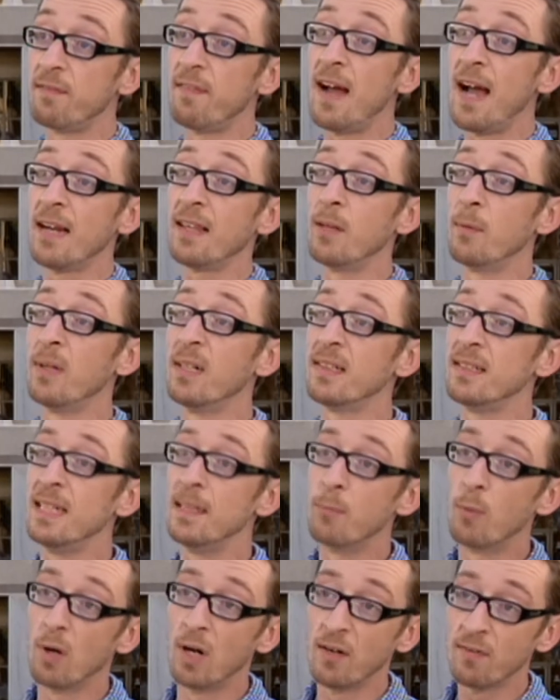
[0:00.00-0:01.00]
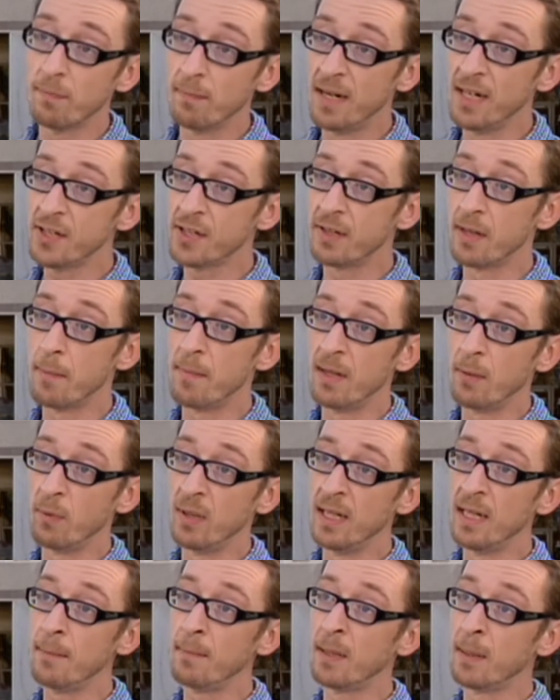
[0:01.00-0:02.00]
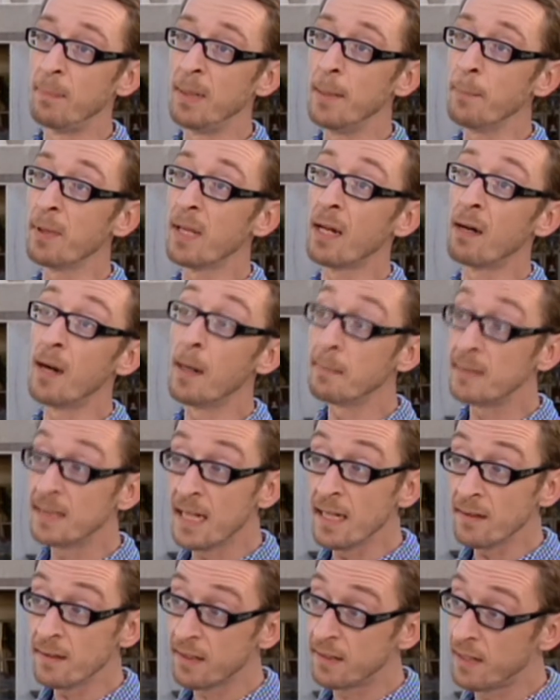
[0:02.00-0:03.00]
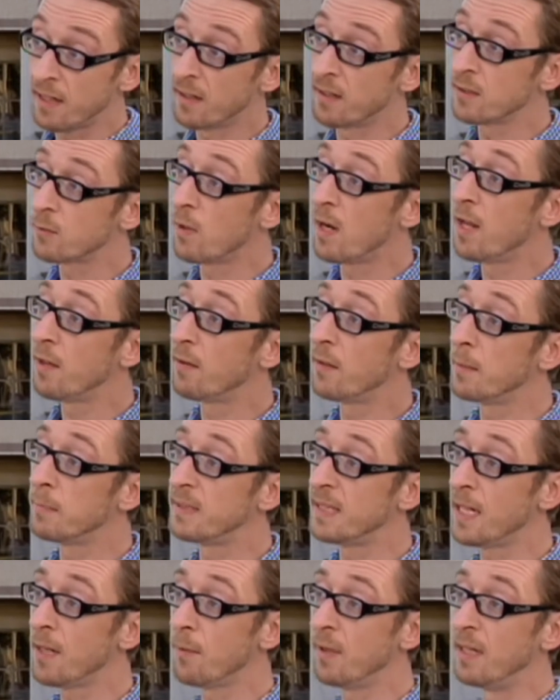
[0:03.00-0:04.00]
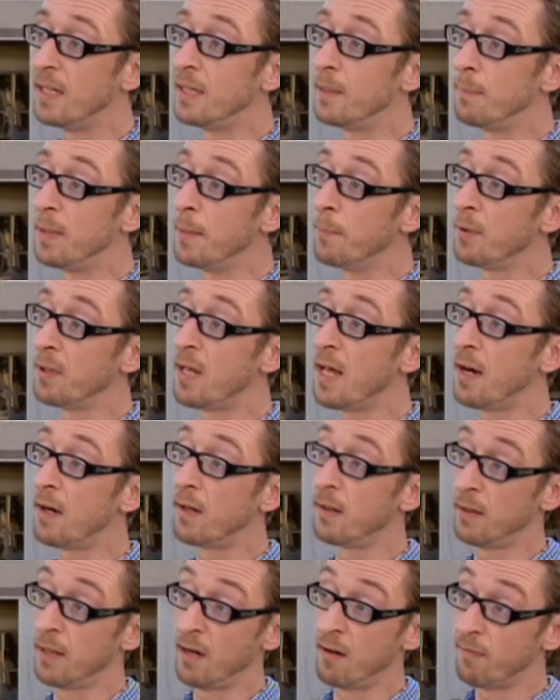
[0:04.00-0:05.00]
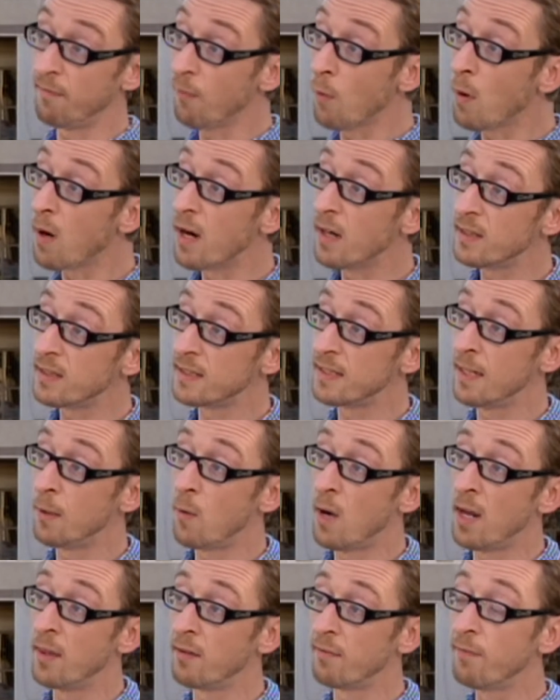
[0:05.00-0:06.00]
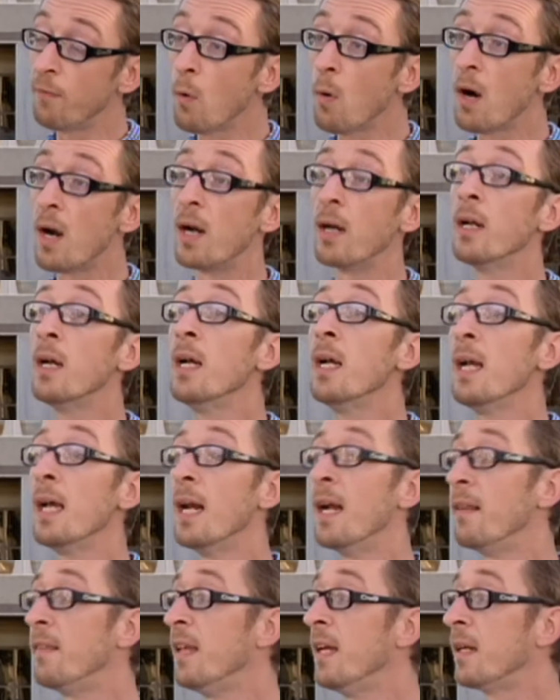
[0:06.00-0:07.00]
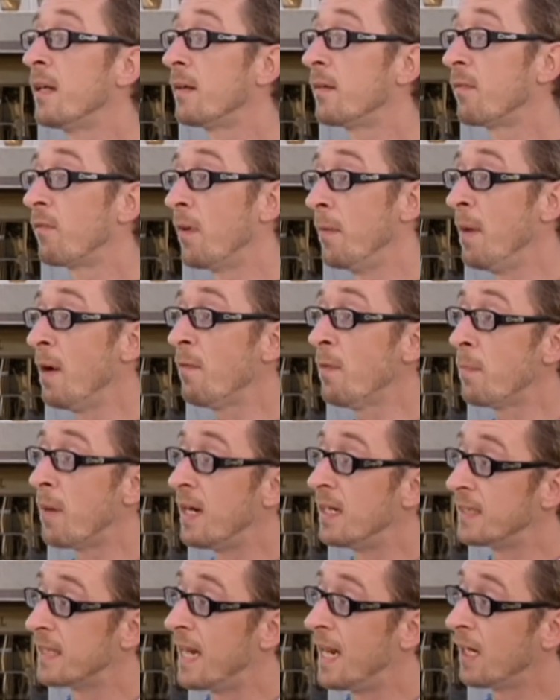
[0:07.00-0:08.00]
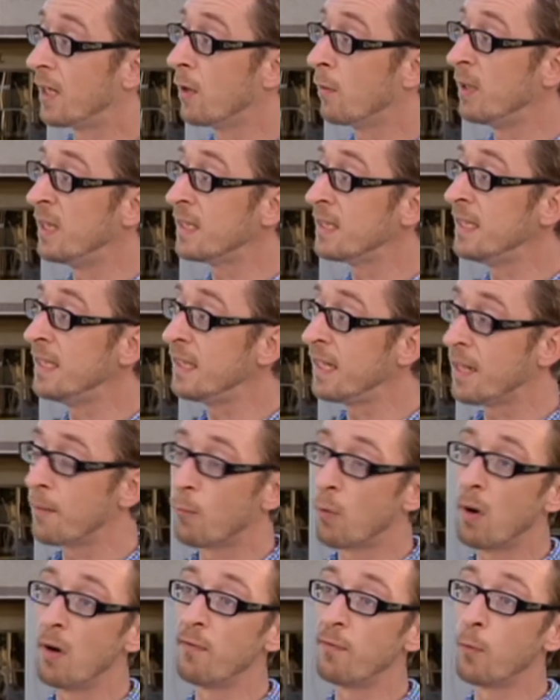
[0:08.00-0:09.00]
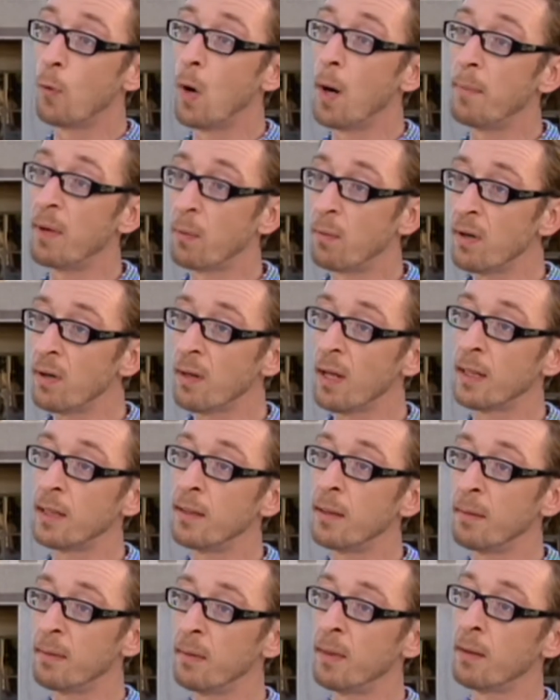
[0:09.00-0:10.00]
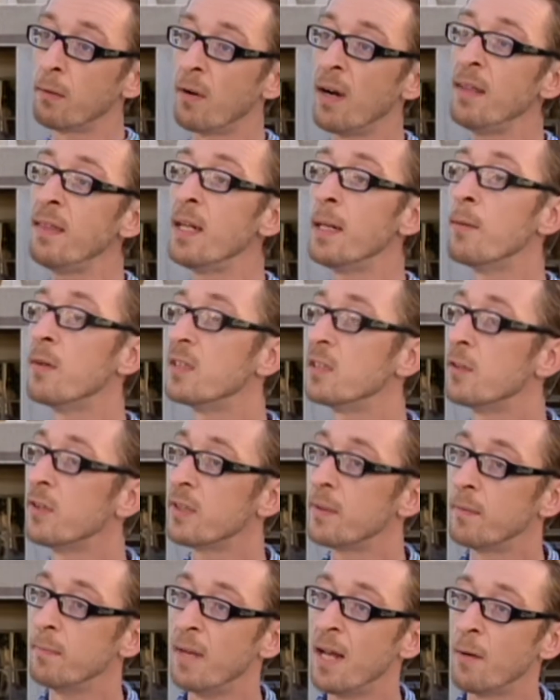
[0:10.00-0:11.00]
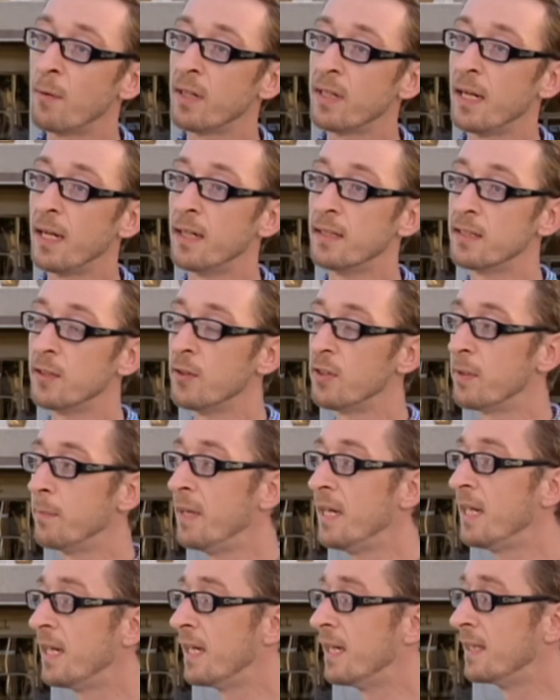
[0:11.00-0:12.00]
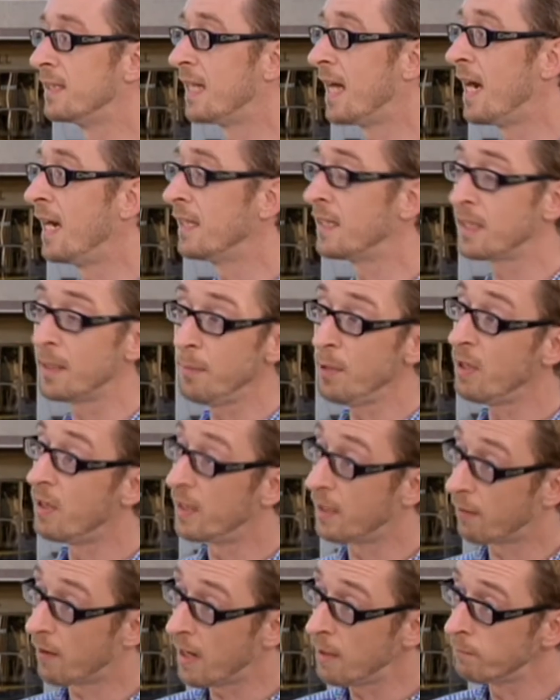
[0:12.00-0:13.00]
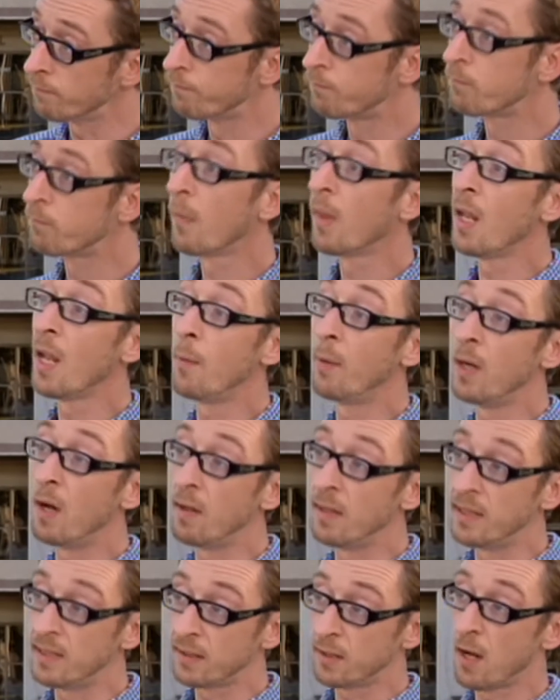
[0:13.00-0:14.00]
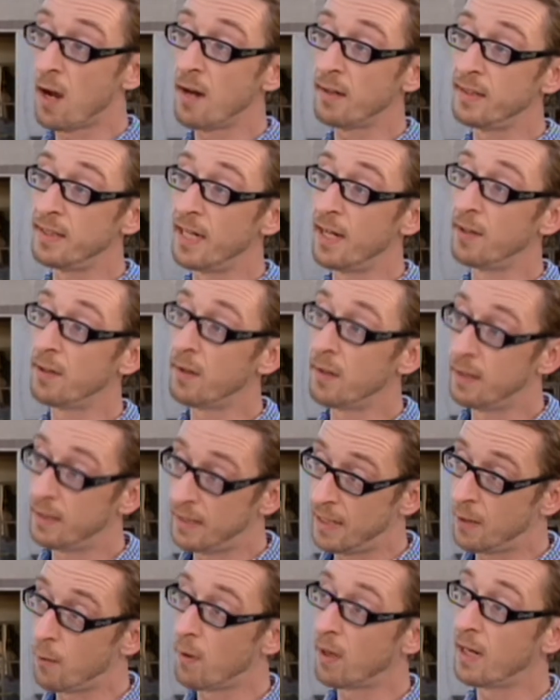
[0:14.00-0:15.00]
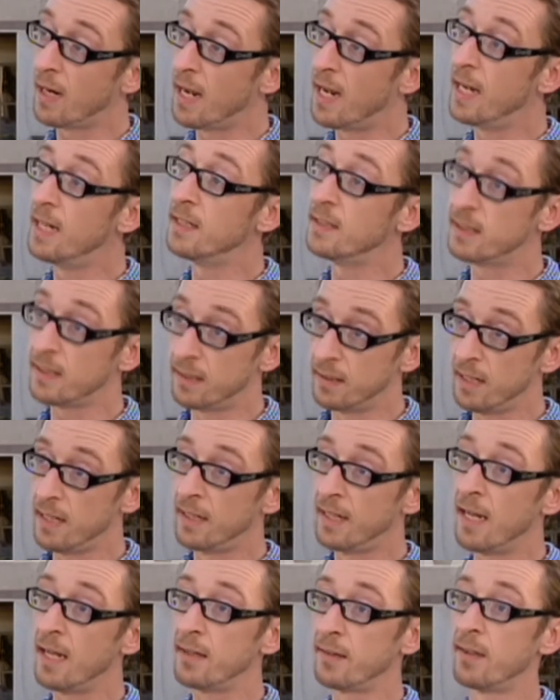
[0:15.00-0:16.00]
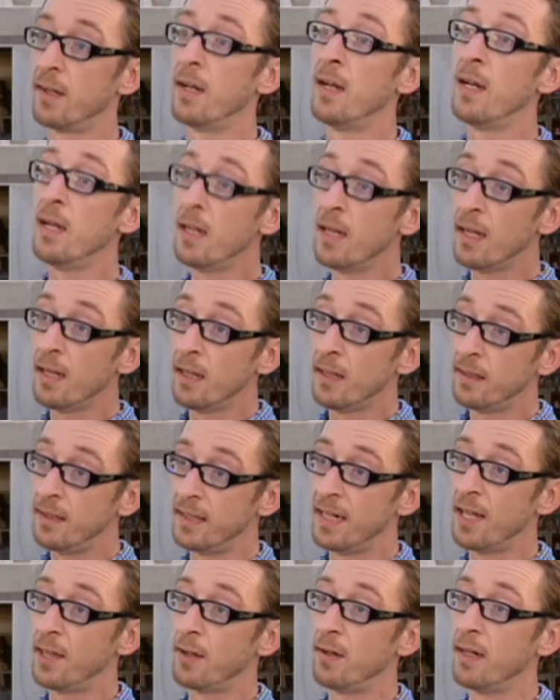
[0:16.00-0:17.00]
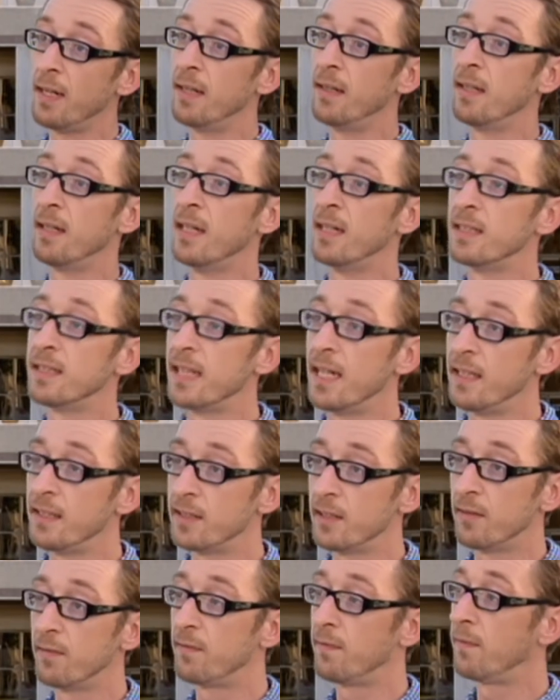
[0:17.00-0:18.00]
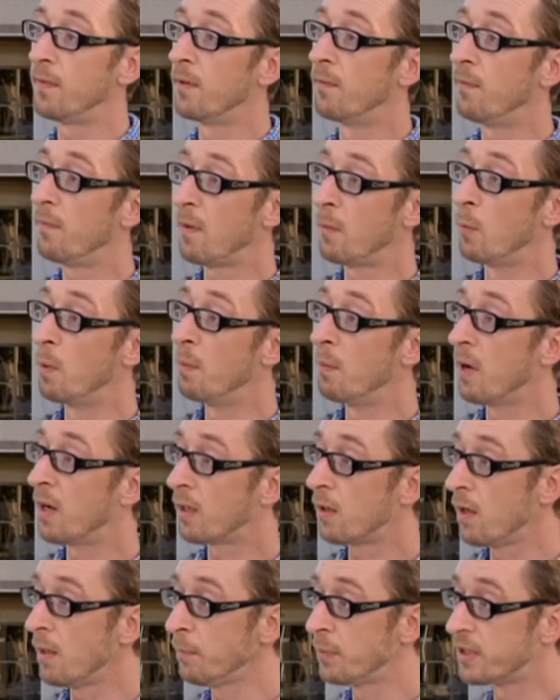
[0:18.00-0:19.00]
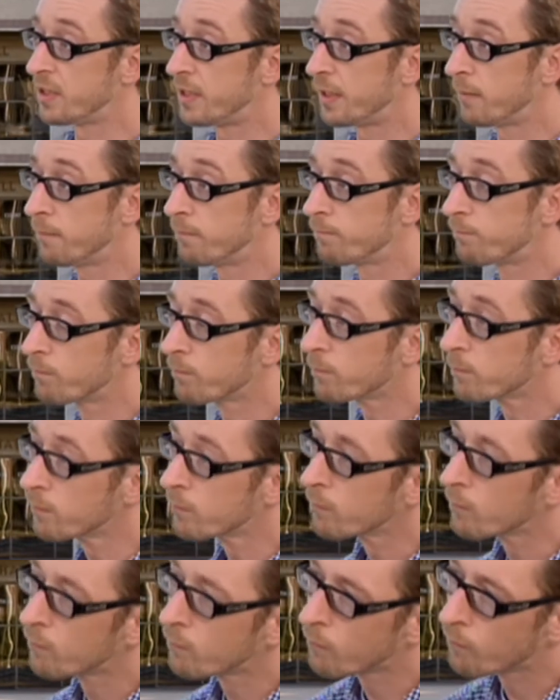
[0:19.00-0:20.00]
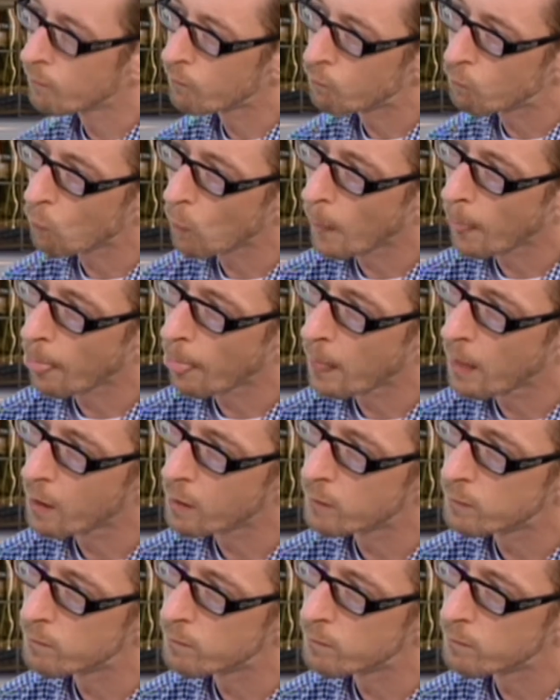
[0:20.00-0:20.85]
fact that we just need more information. I mean, we need the people that are upset to tell us why they're upset. We need the people that are, that are for it to say why they're for it. And I think from everybody's angle, we just need to get more informed. And we're, uh, the, the great thing about social networking and social media is that it's community, right? And we all need to talk together and get organized and, and get together in, in a sense of, of what we want to accomplish. Quickly, is there a certain